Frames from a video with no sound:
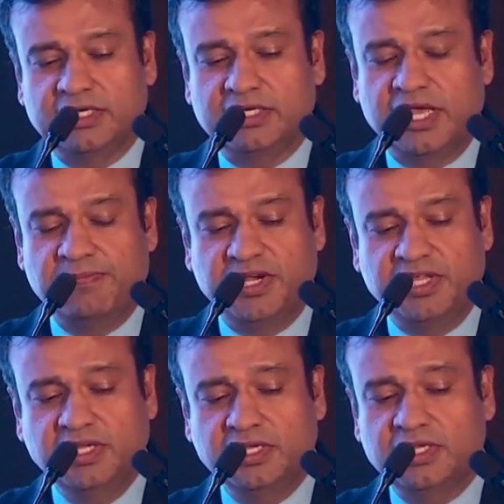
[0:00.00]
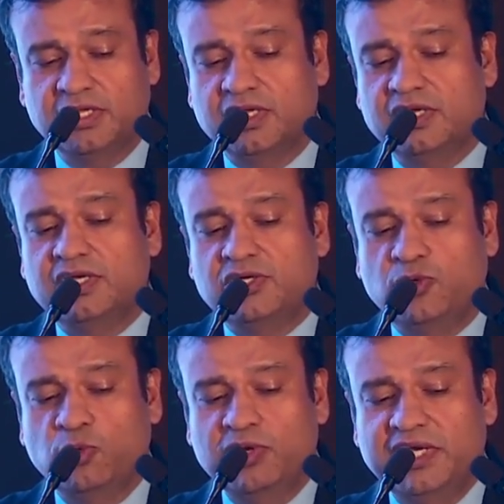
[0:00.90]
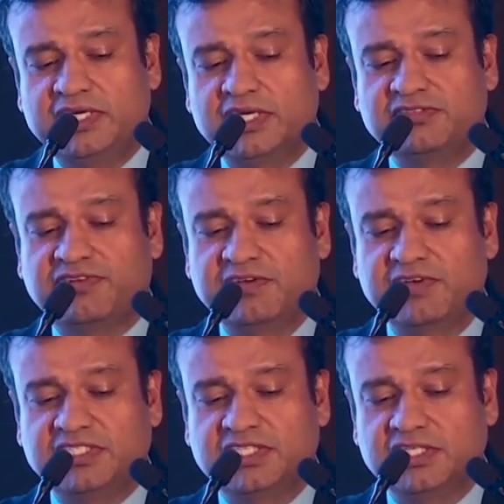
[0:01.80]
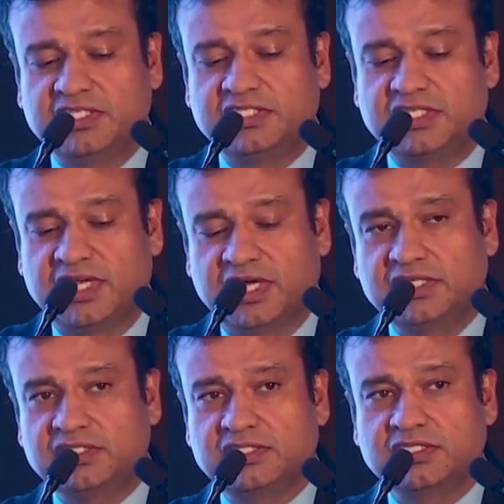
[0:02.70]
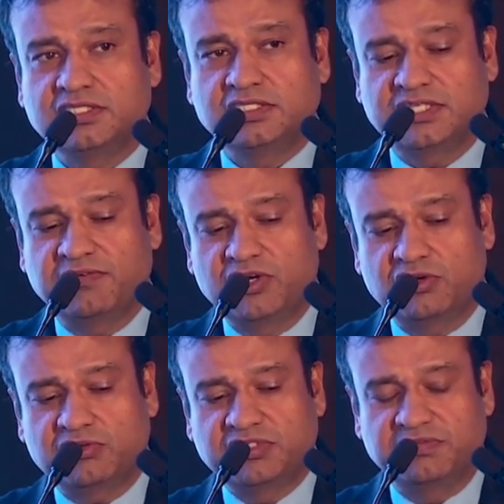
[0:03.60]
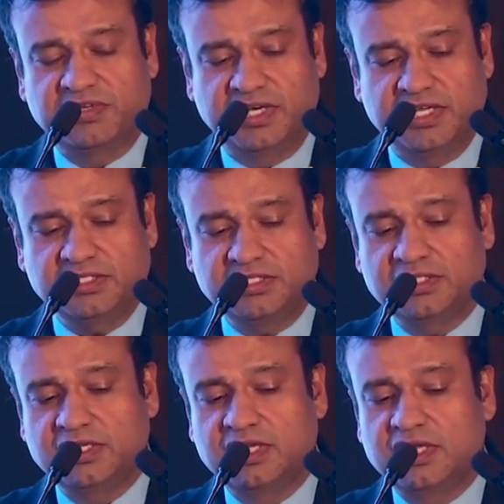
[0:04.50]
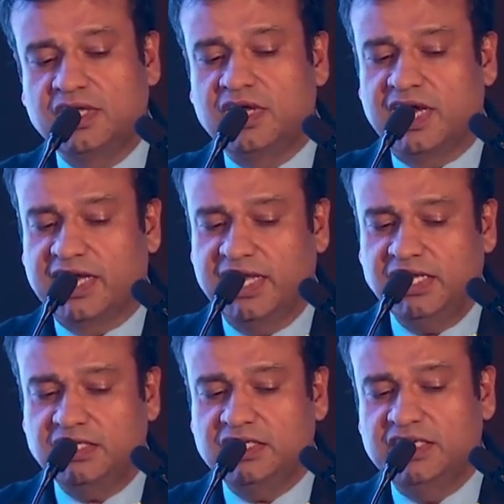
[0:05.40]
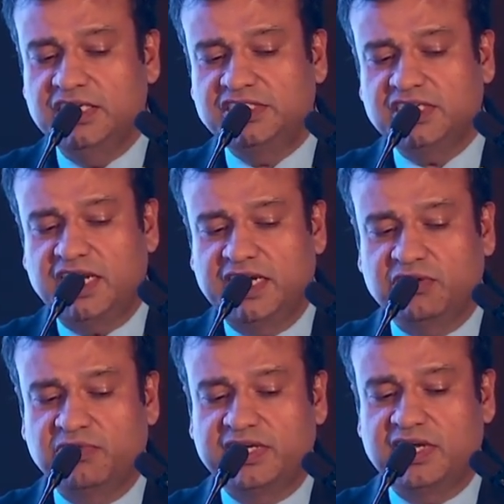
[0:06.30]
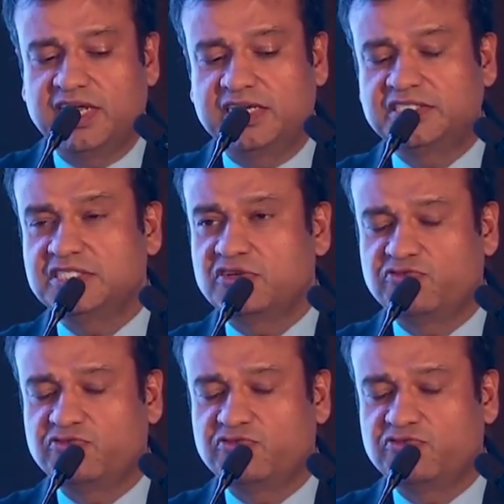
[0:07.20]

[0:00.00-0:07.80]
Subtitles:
APD, 2 liters, 5 exchanges, 10 hours, 7 out of 7 days. Again, initial adequate clearances of